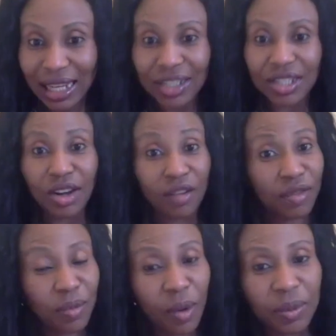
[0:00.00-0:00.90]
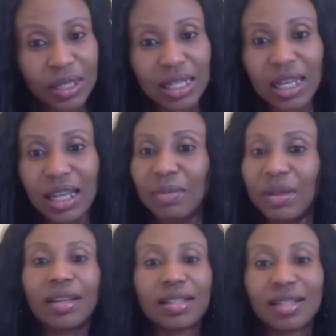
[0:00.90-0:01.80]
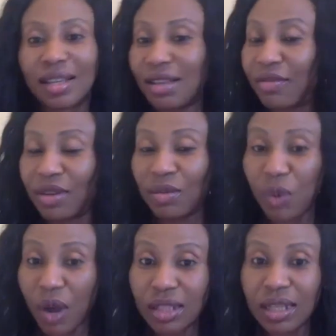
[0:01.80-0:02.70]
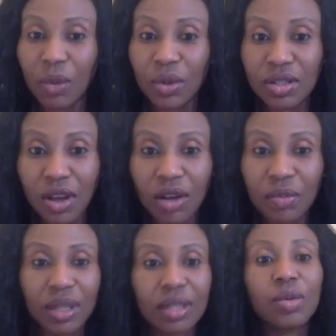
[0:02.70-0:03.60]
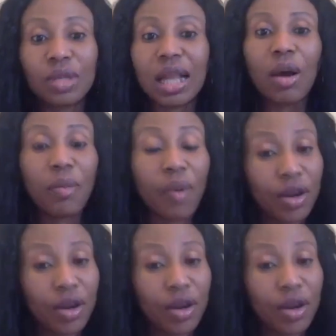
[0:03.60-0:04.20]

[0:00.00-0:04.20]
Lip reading: She loved the property because of the work that was done, because it was now a brand